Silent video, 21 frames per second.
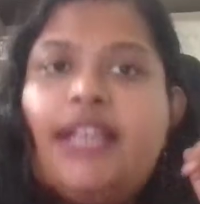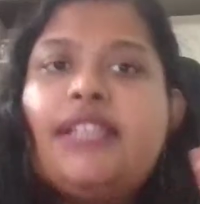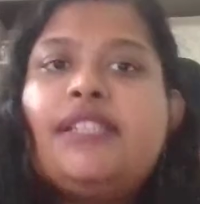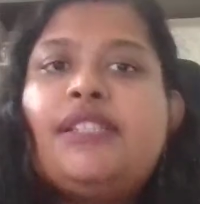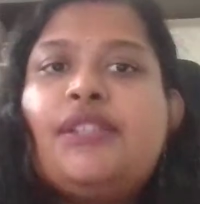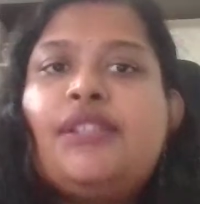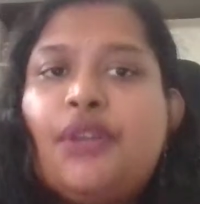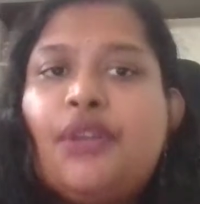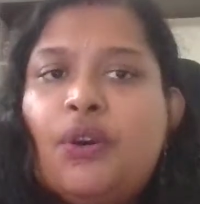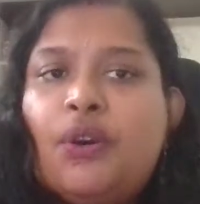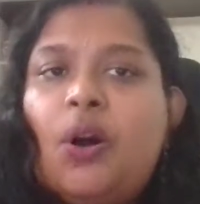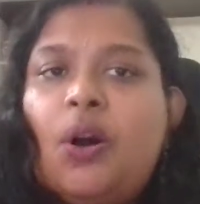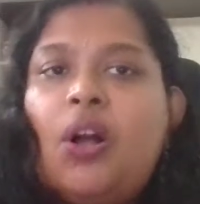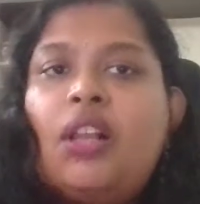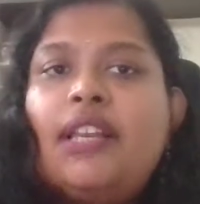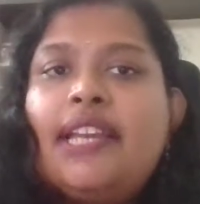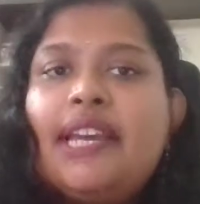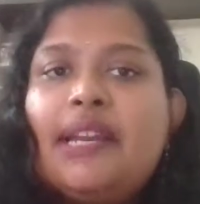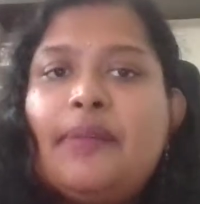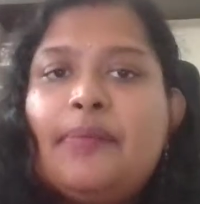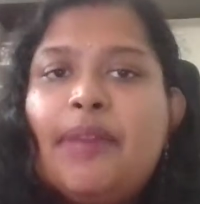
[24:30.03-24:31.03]
So you
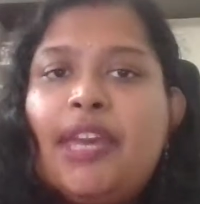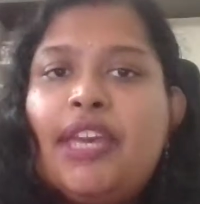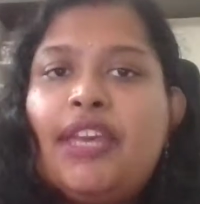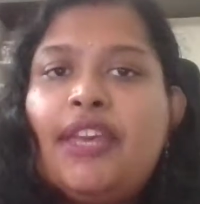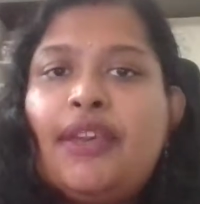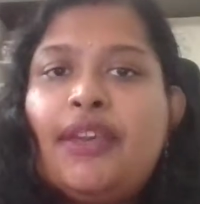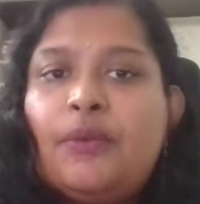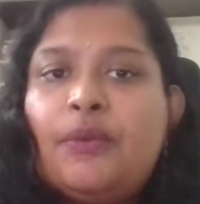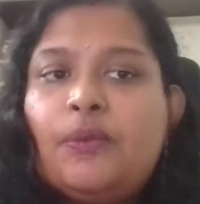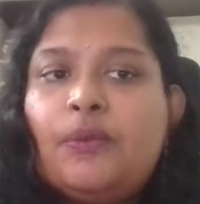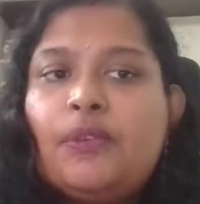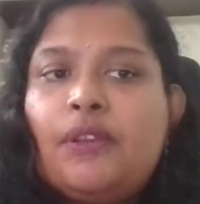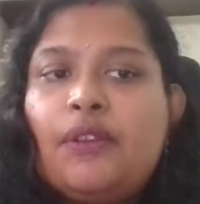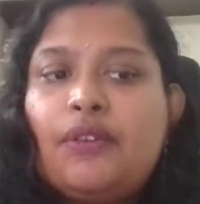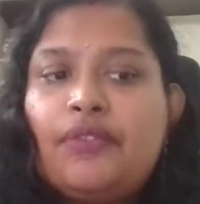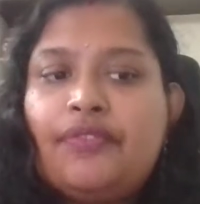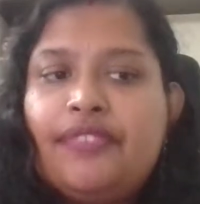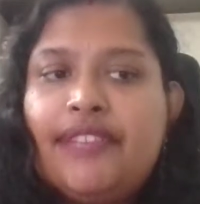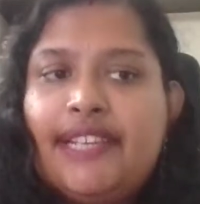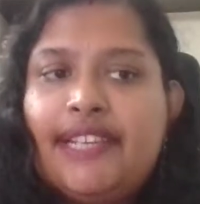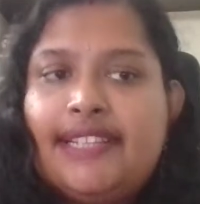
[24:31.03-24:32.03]
all can make use
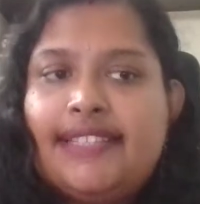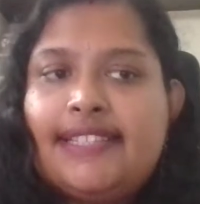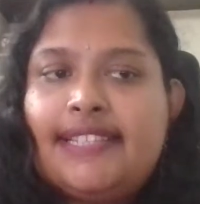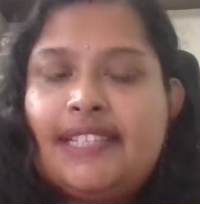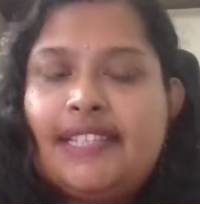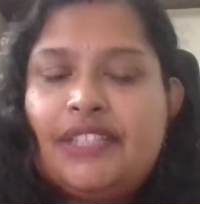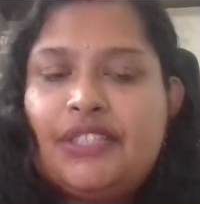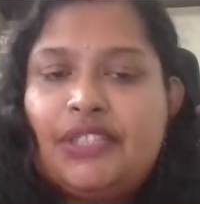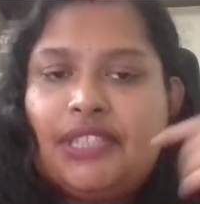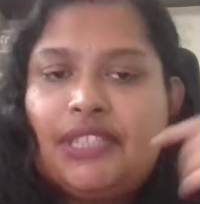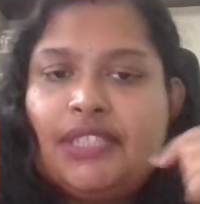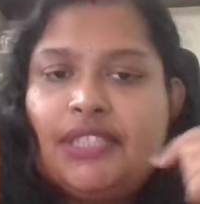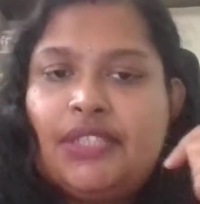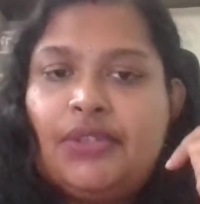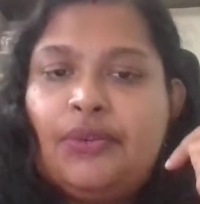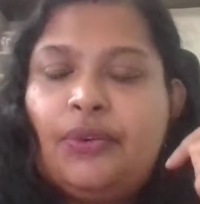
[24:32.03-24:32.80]
of these sessions.